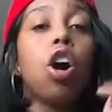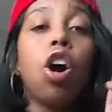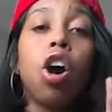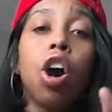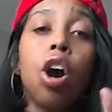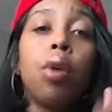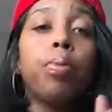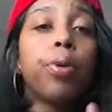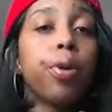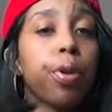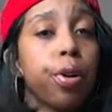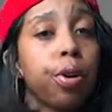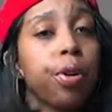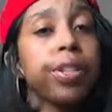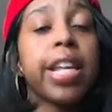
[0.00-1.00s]

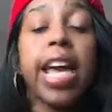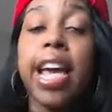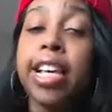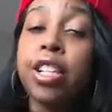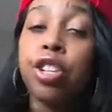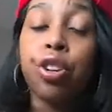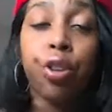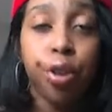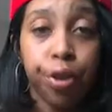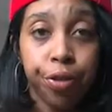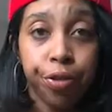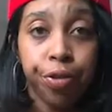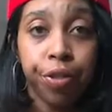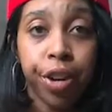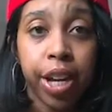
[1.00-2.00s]
Homegirl, the
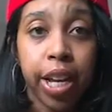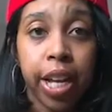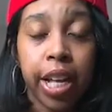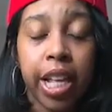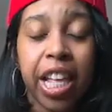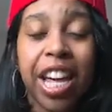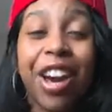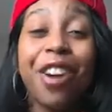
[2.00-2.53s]
ex-girlfriend,